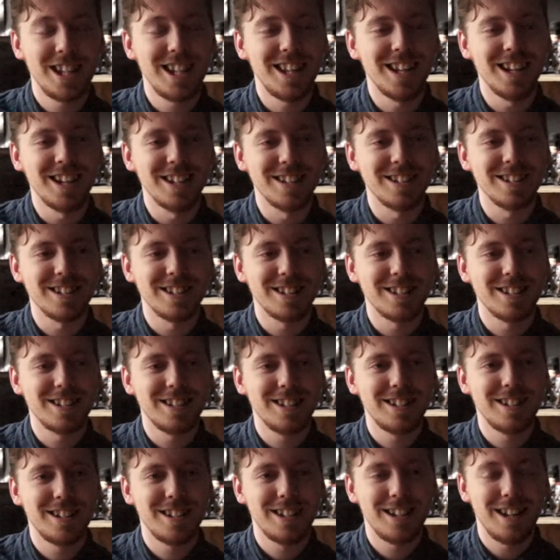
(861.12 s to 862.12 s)
Yes.
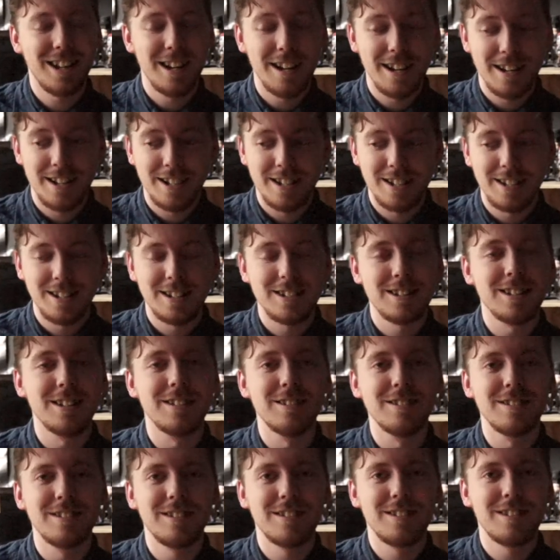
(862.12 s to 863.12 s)

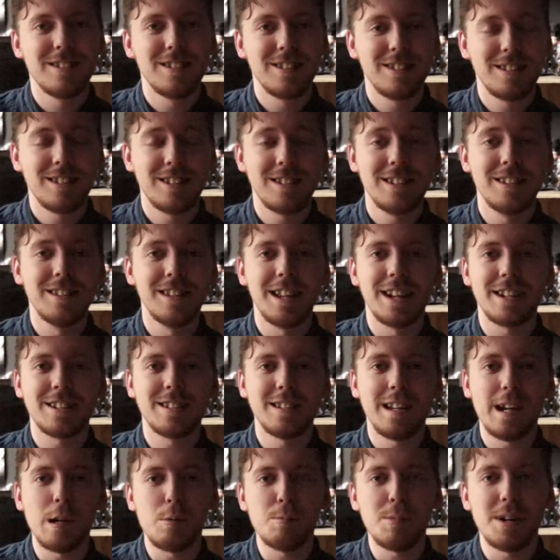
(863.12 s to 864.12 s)
So, till
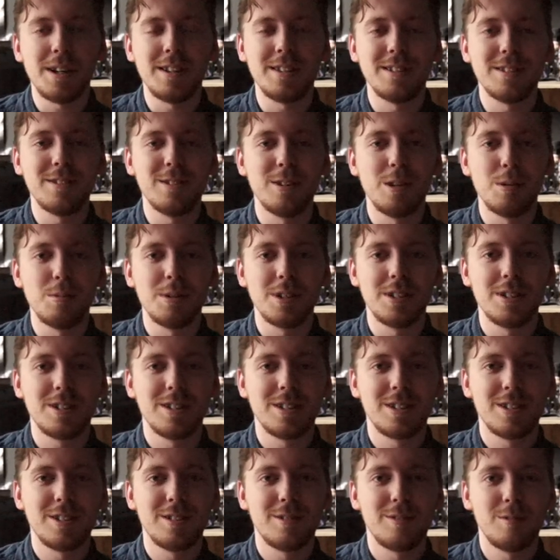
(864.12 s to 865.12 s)
next time, my
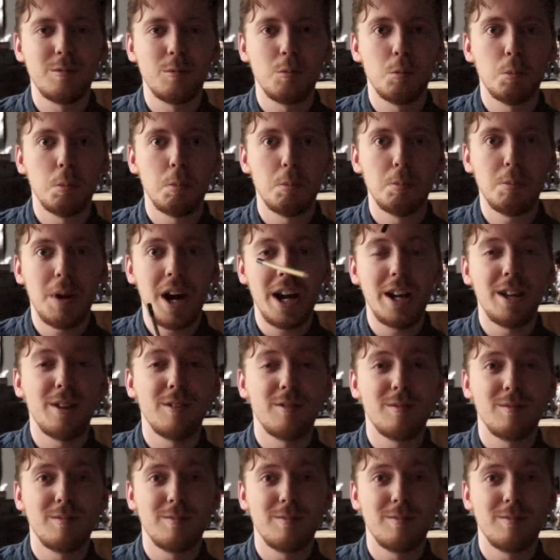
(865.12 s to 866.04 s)
disturbers. Bye.